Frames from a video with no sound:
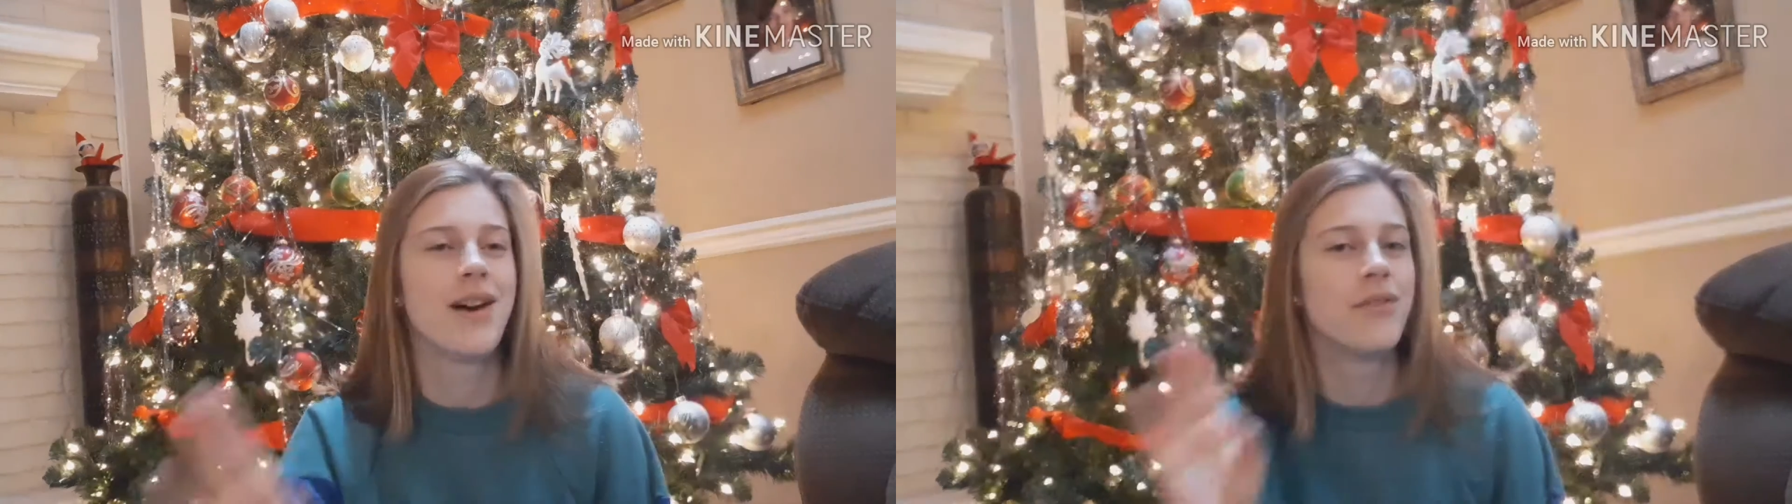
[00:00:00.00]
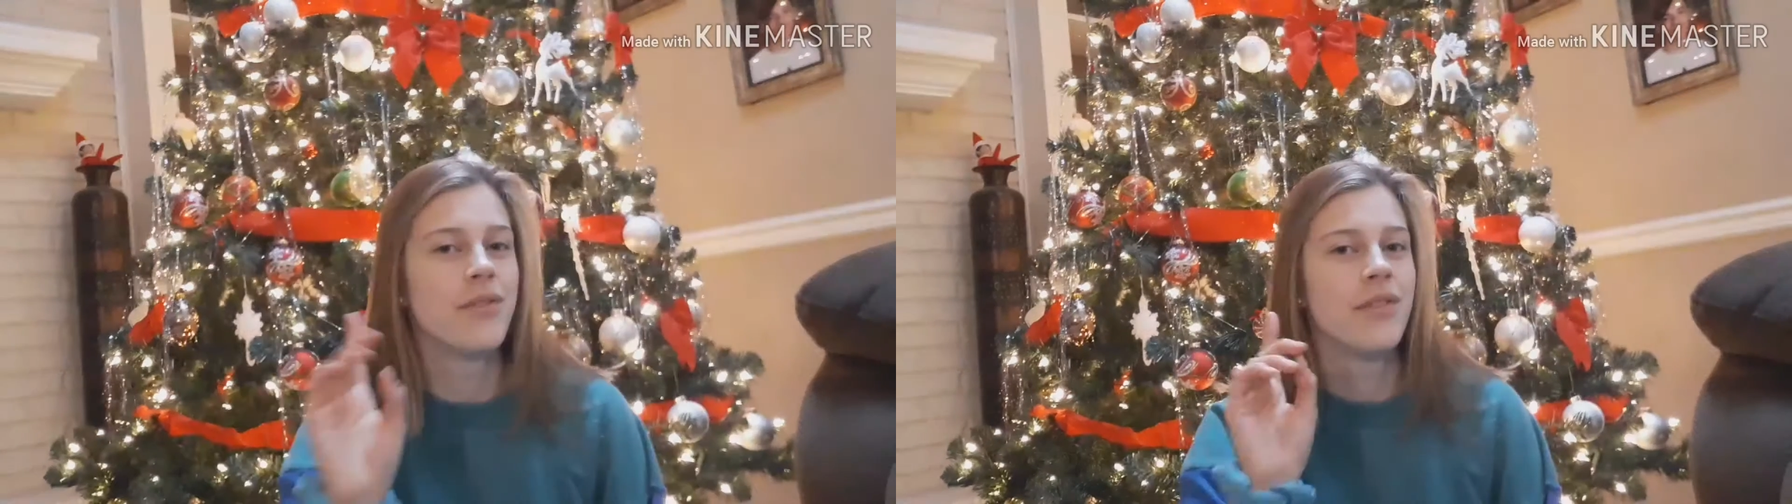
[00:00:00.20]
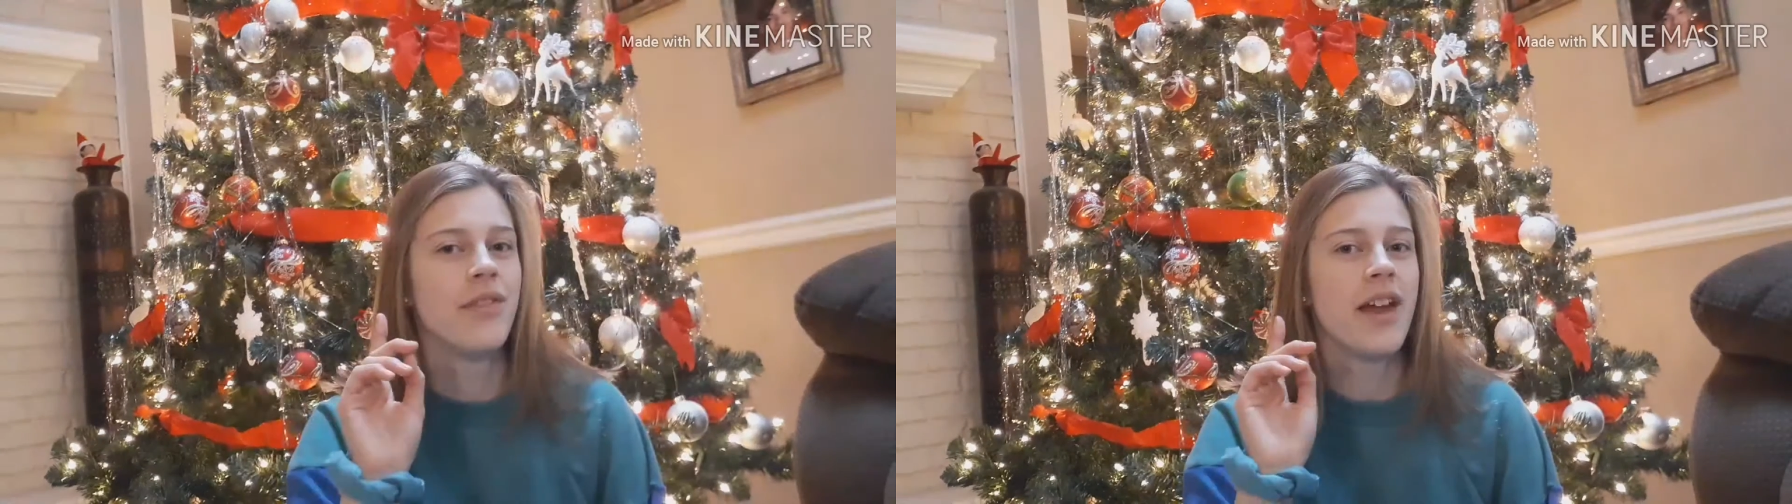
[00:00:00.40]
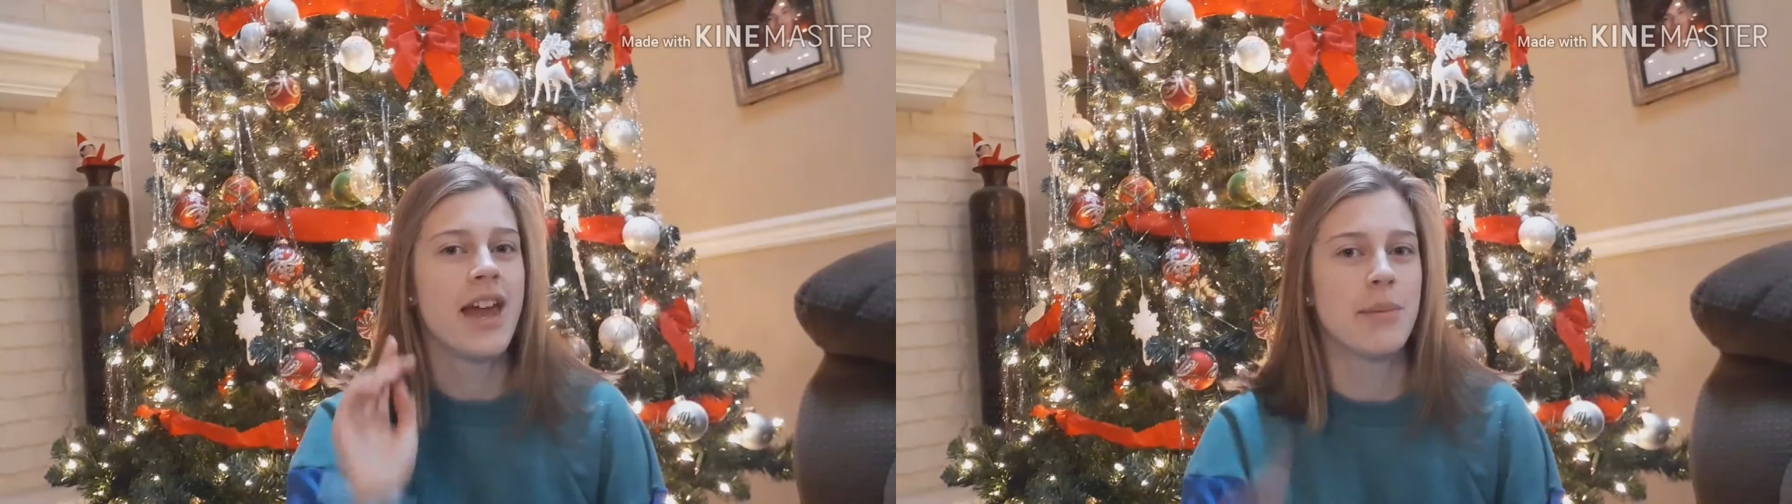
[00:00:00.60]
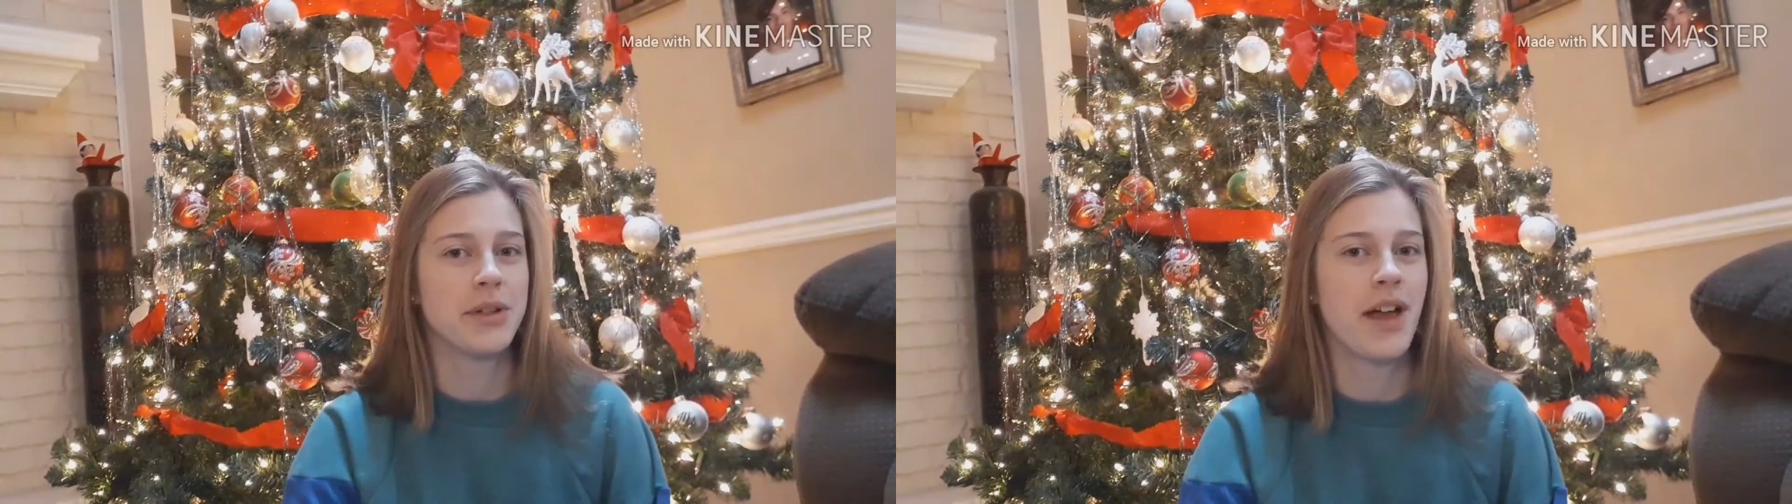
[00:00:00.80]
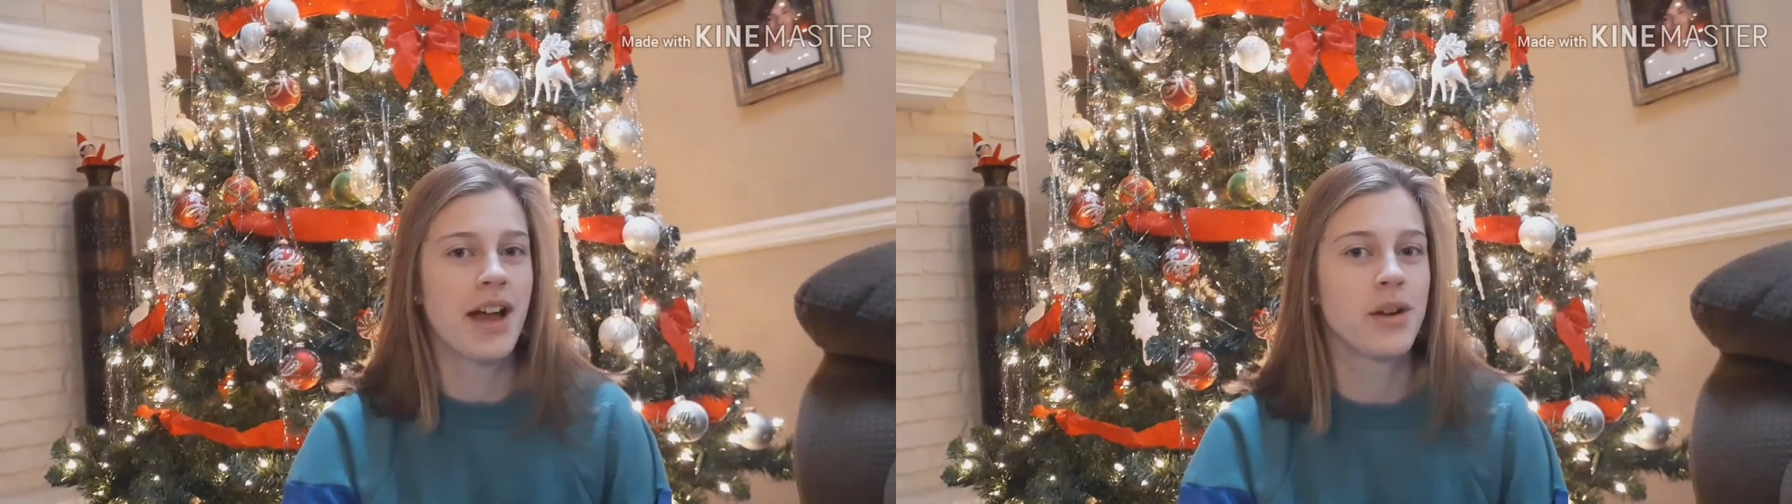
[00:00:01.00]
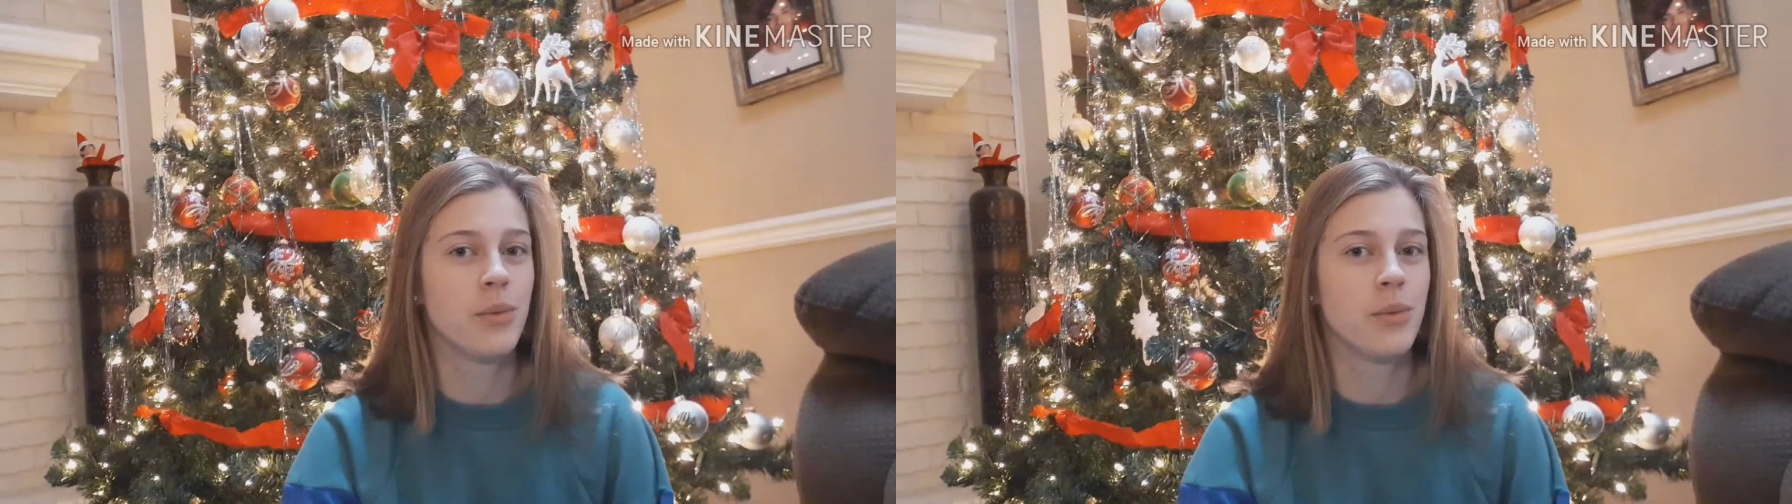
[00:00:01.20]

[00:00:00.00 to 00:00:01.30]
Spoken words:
of the Amalek,